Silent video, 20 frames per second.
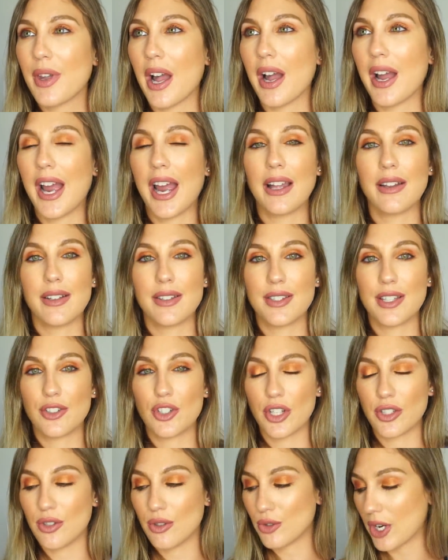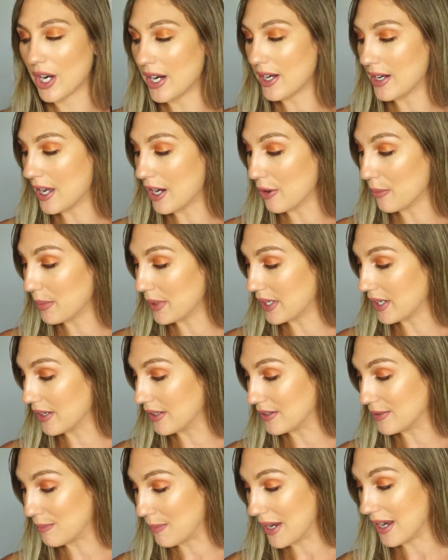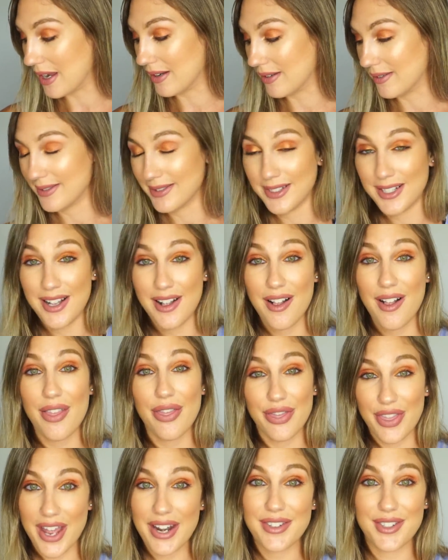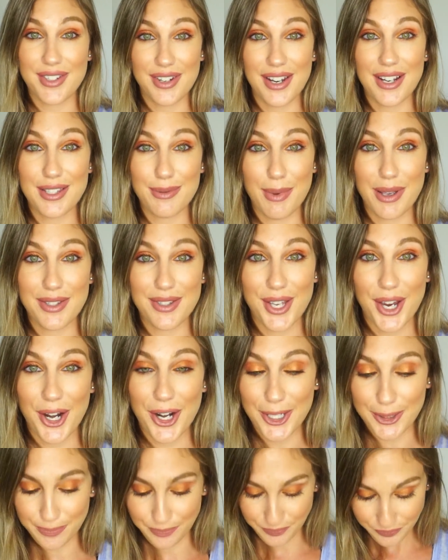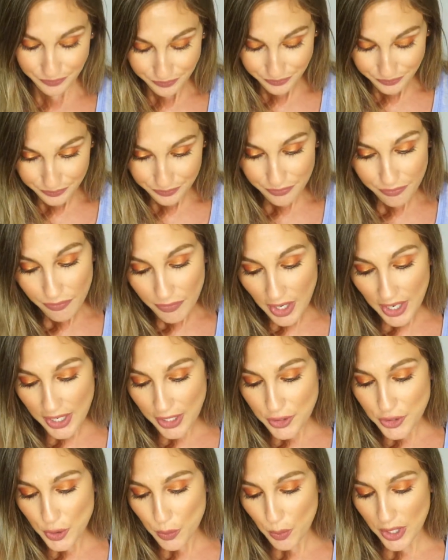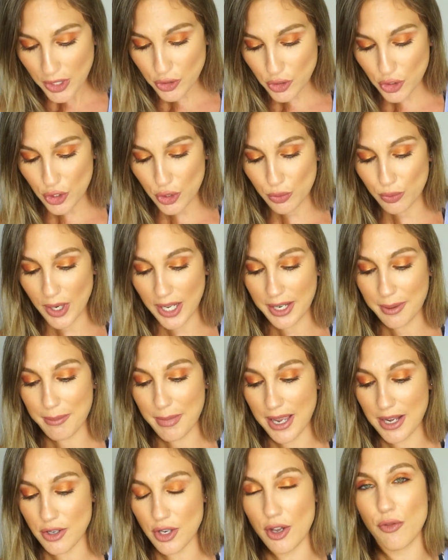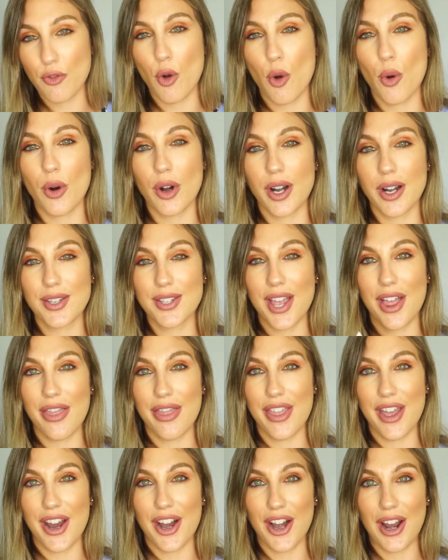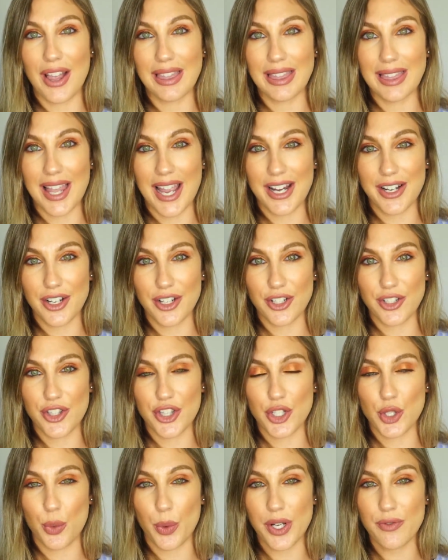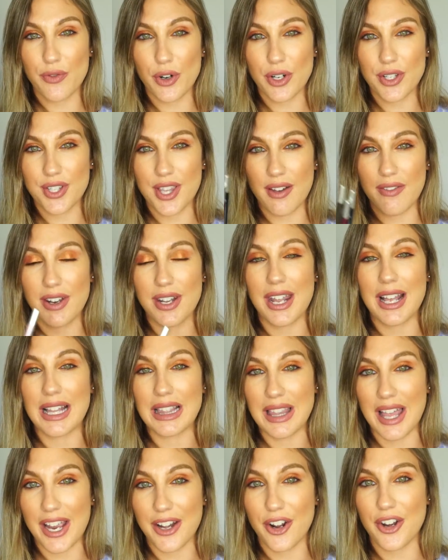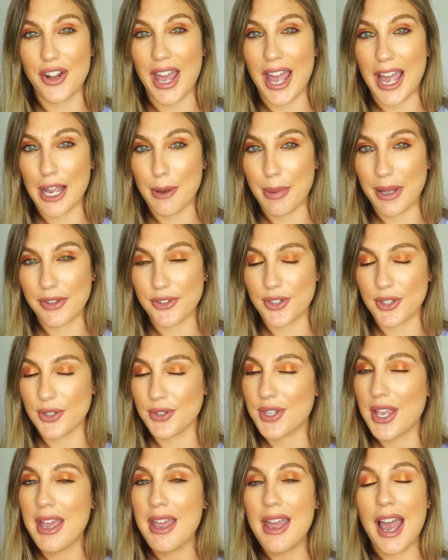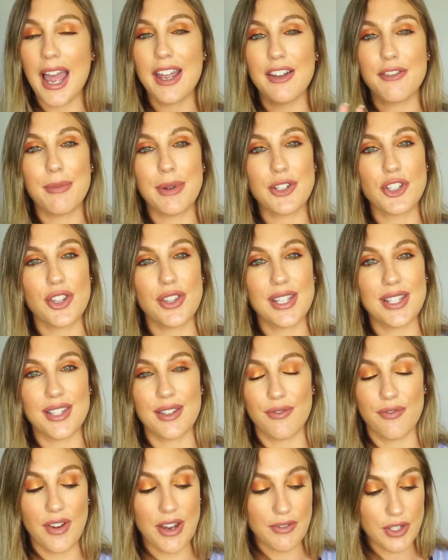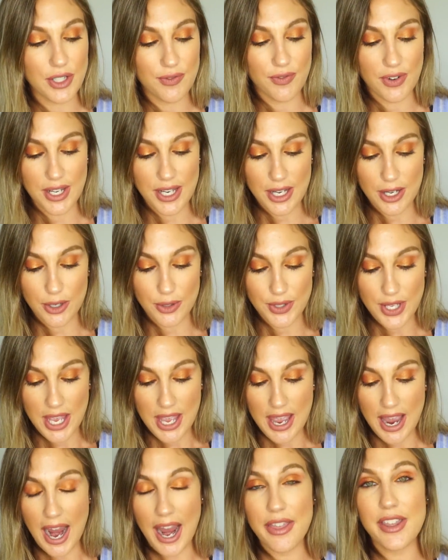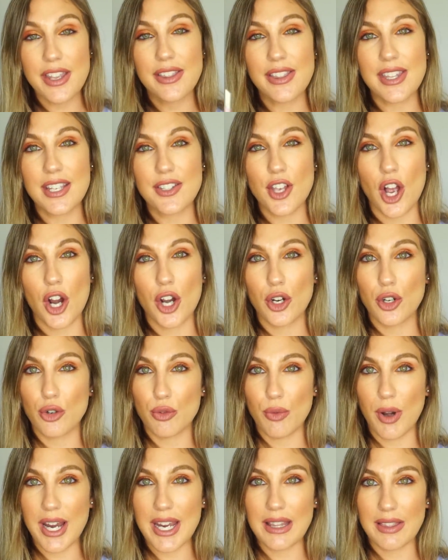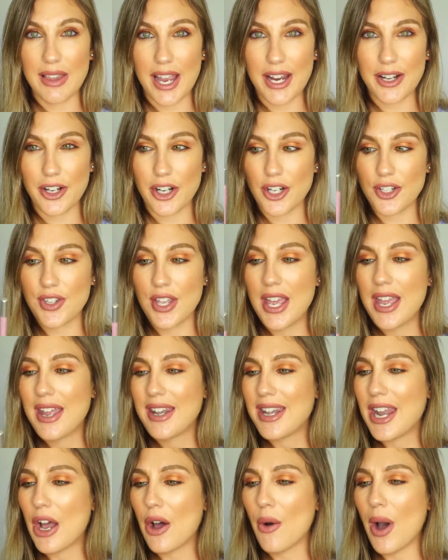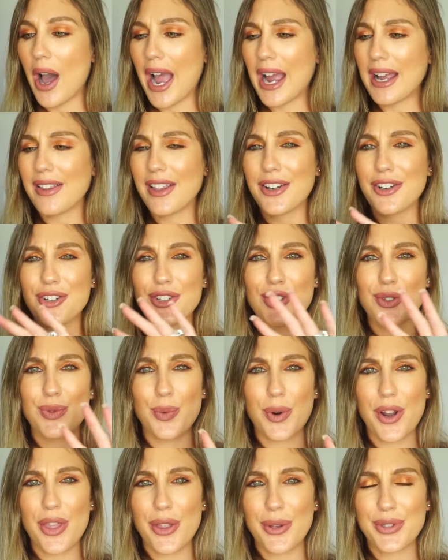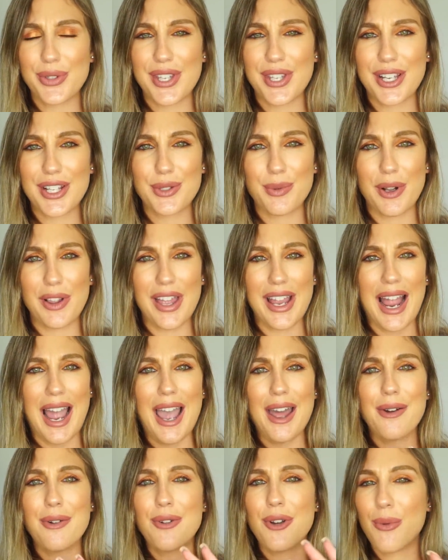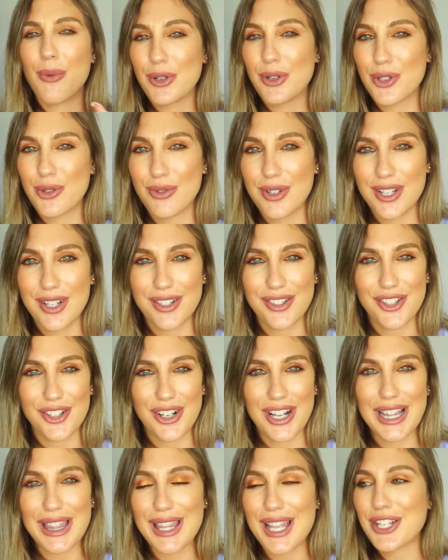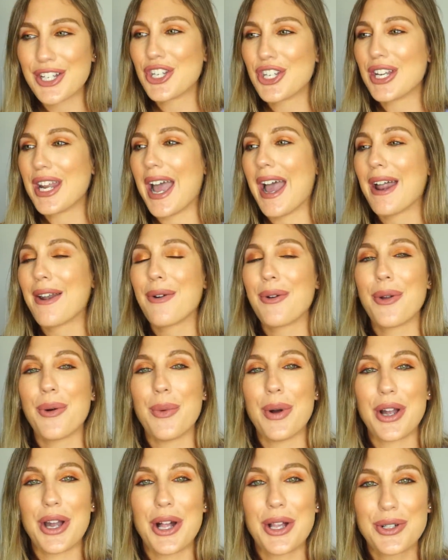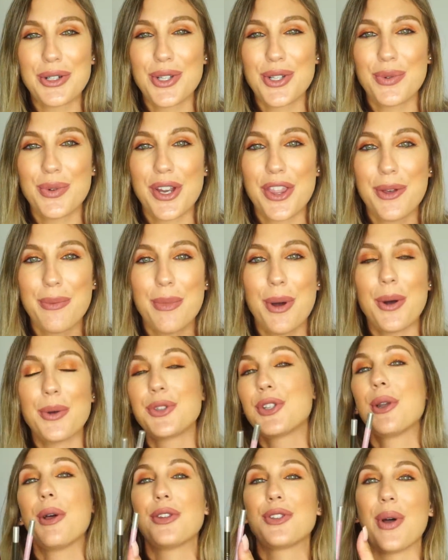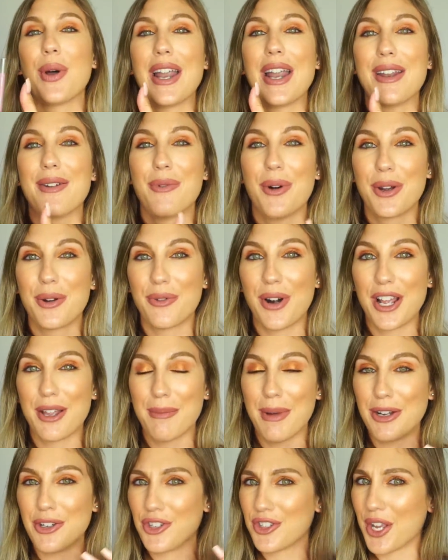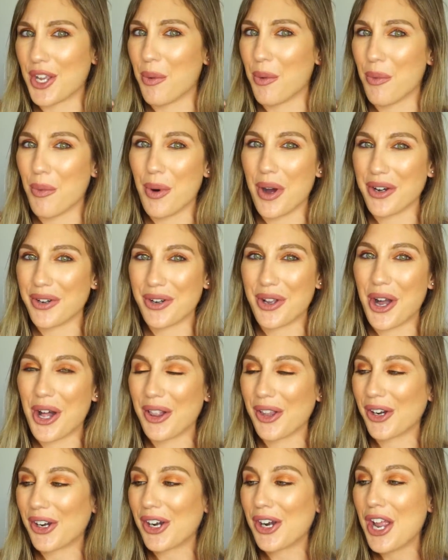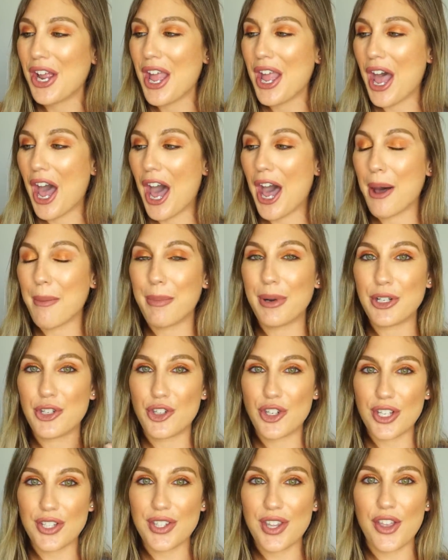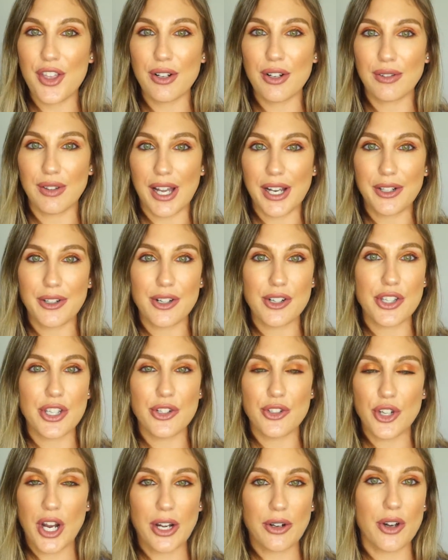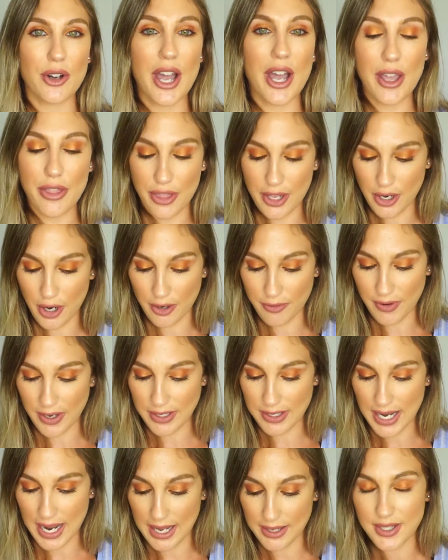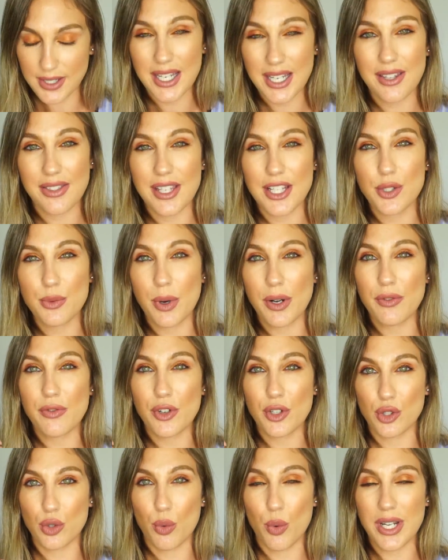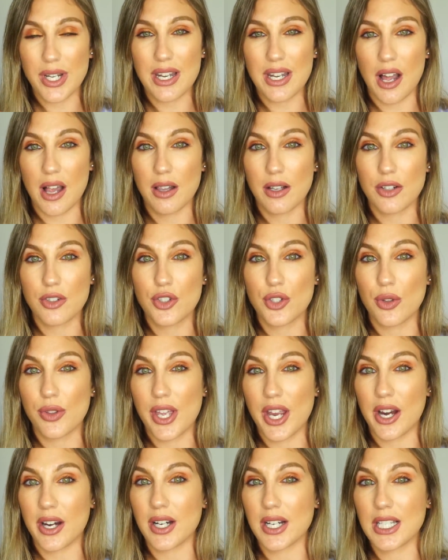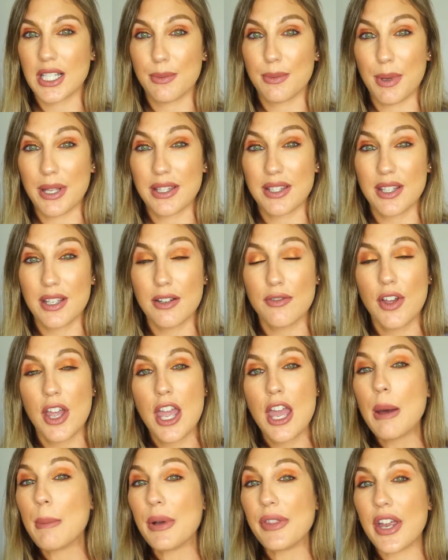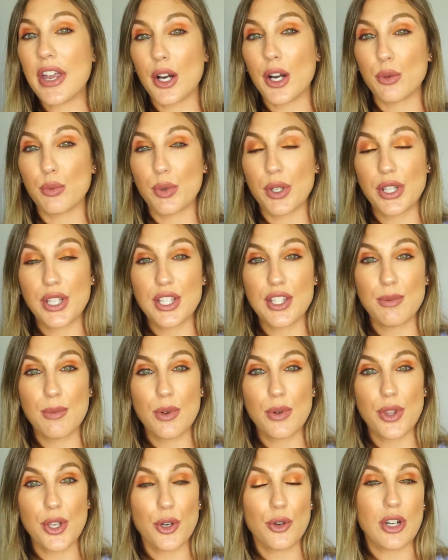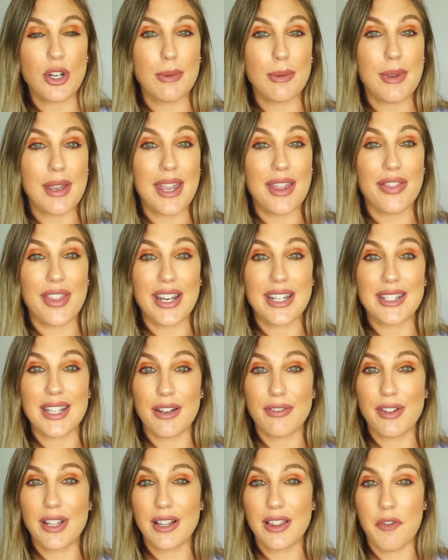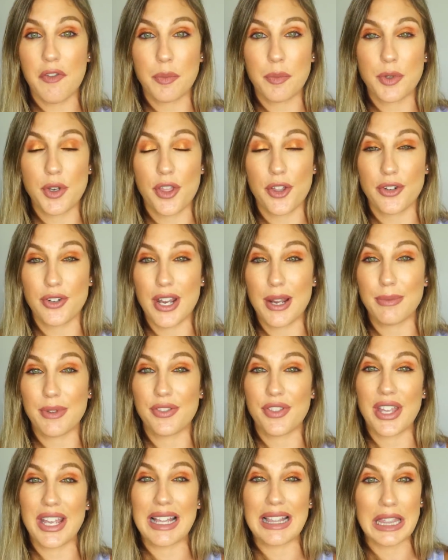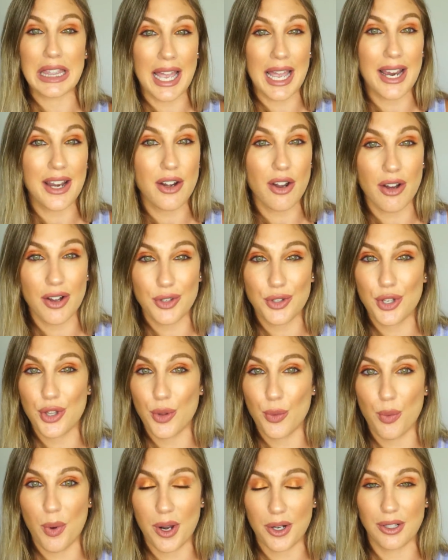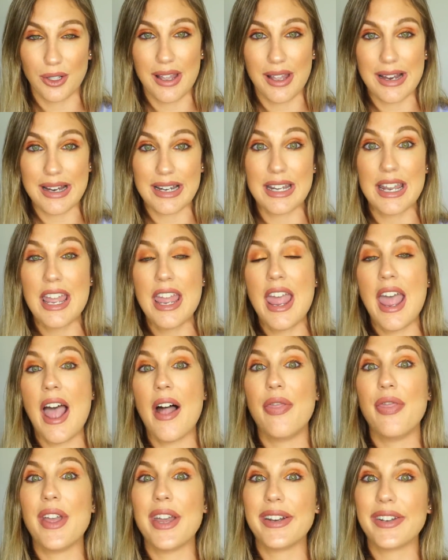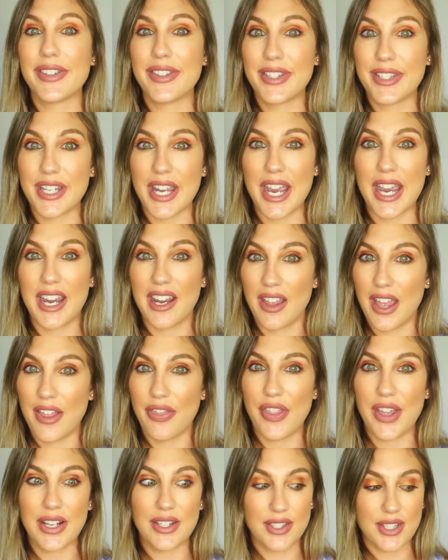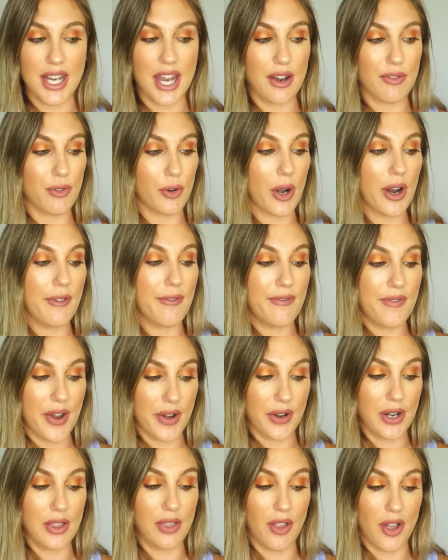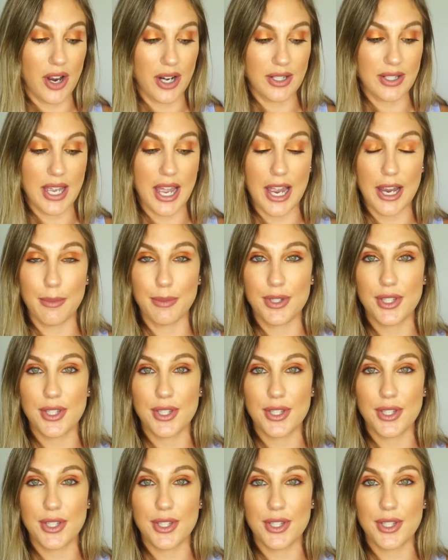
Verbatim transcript: I highly suggest you try it out because man, that is a nice mascara. I also want to recommend, of course, their liners, the 24-7 Glide On Eye Pencils. I have mentioned these in favorites videos. I think these are great liners. Now, eyeliners is one of those things where like, I don't know what you need in your collection. I don't know what colors you wear the most. So I didn't want to recommend just like one color, um, but just their liners in general, I think are fantastic. These run for $20, so they are expensive, but they are really smooth and creamy. They definitely live up to their name that they glide onto the waterline and they stay, and they stay for a very long time time.